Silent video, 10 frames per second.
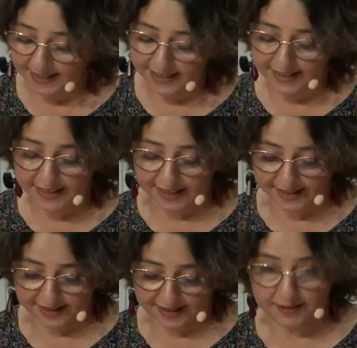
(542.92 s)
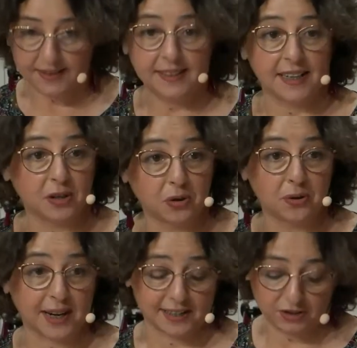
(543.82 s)
and the text that
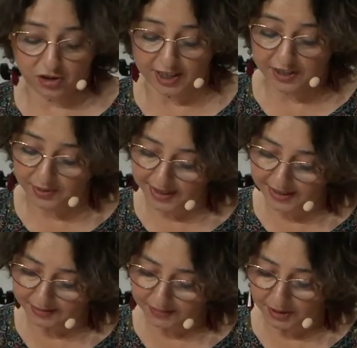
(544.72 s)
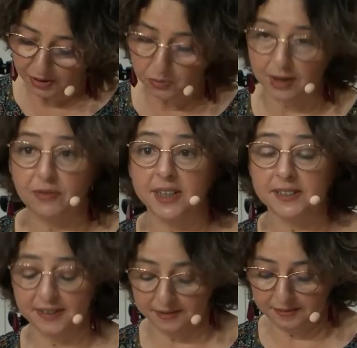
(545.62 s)
Nora just read were
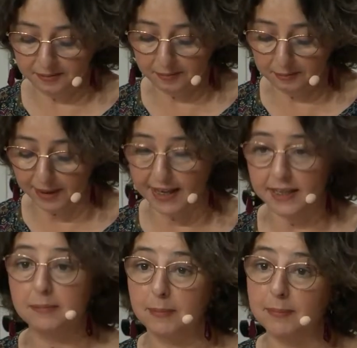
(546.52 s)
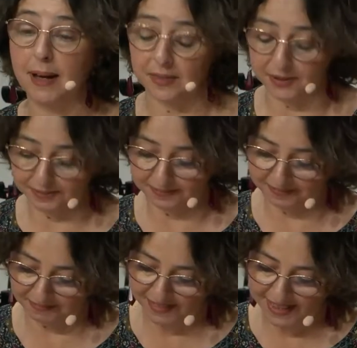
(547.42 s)
written by my mother
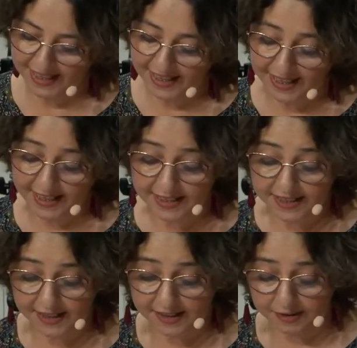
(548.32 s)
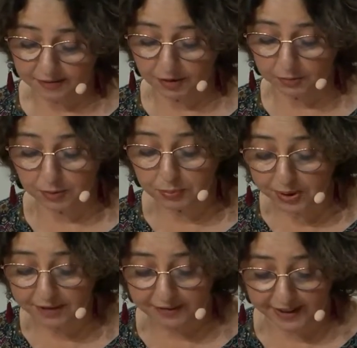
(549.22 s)
and taken from the
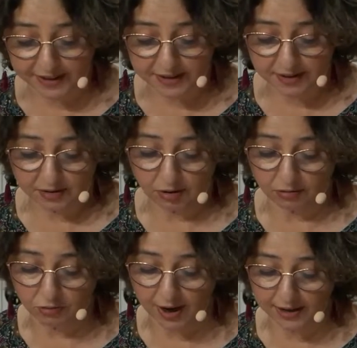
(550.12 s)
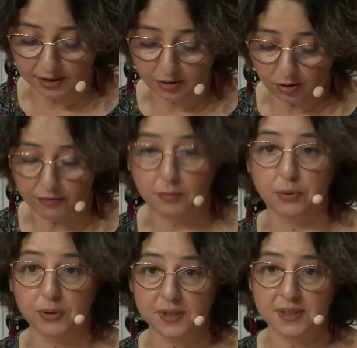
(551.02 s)
preface of one of her
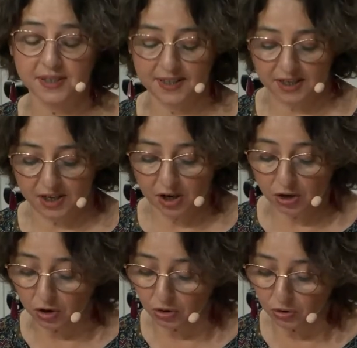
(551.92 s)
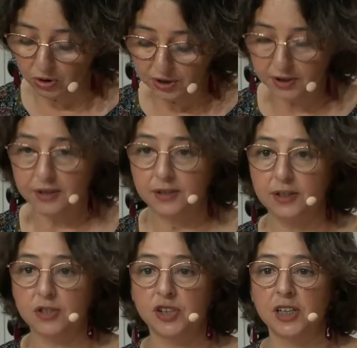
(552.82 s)
books called
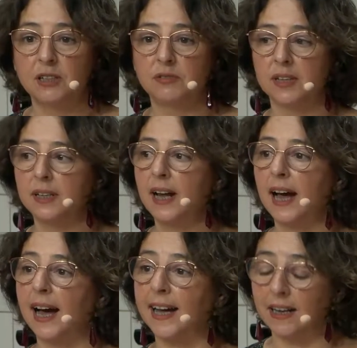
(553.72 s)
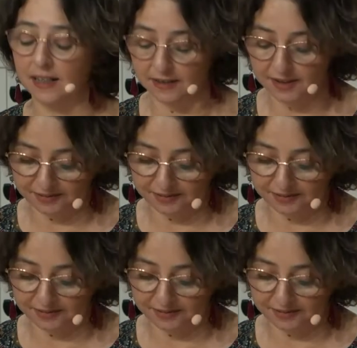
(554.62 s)
The Children Island.